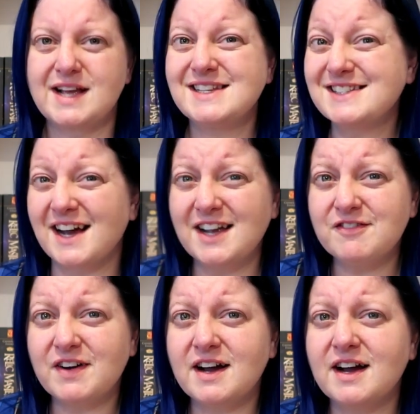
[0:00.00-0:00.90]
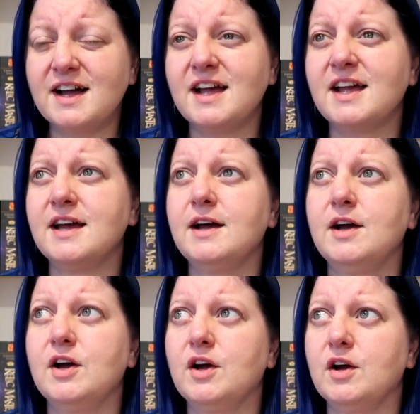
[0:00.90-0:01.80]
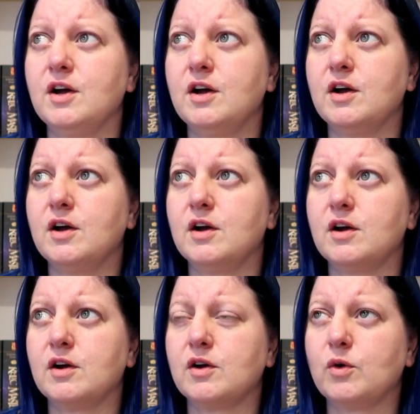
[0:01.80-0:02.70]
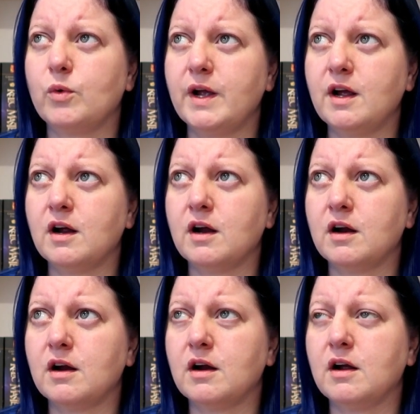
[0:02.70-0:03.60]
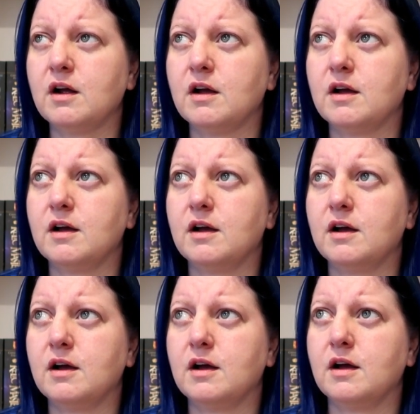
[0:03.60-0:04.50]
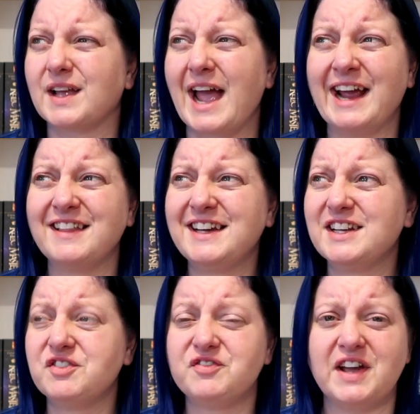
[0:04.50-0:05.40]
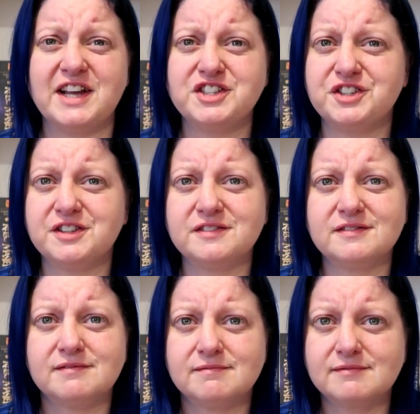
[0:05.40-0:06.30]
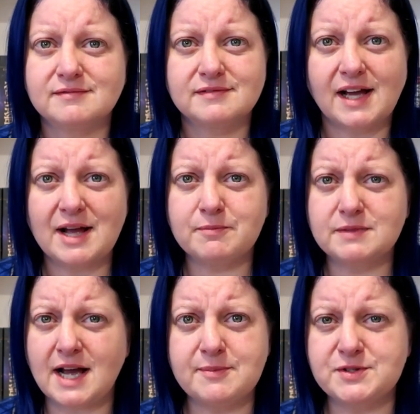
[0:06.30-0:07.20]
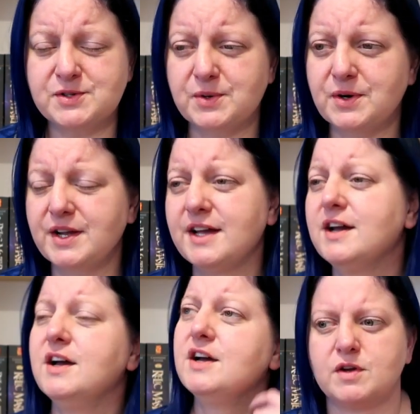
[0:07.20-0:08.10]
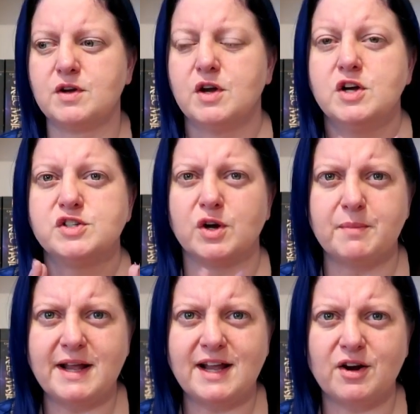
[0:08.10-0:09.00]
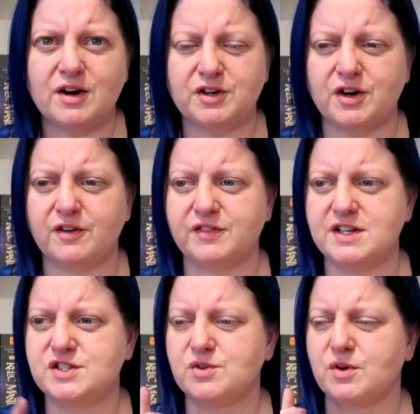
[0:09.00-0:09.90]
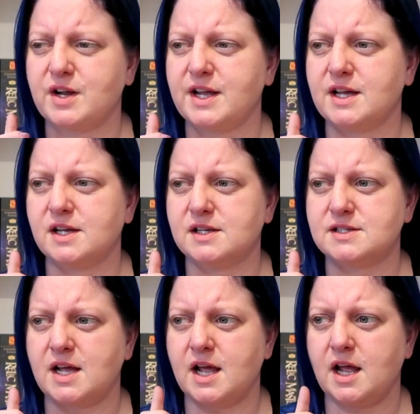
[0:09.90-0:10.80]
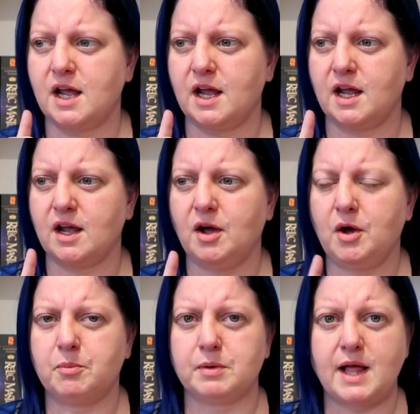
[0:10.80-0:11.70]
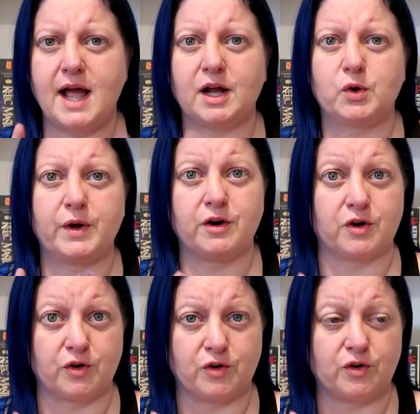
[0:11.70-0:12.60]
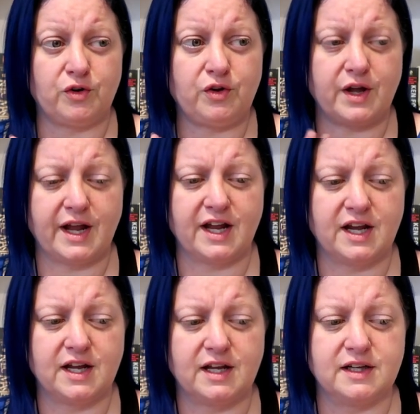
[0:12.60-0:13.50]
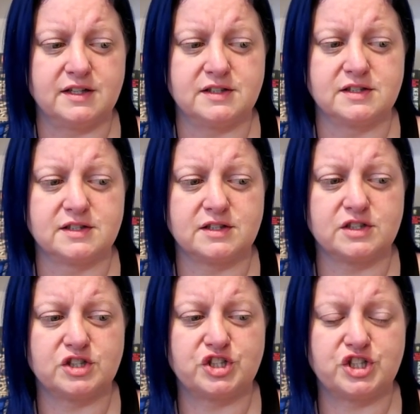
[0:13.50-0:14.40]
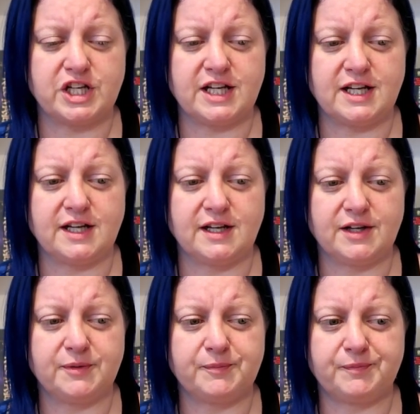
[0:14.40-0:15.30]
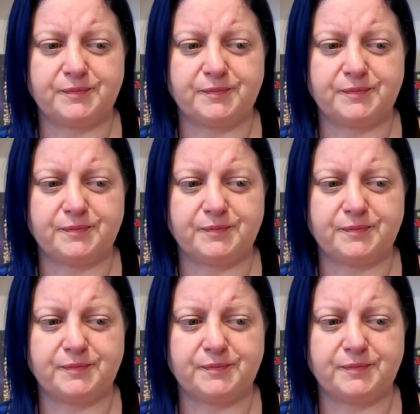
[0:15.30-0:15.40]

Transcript: sci-fi queer alien invasion type type story. So our main character of this story is a black queer girl and she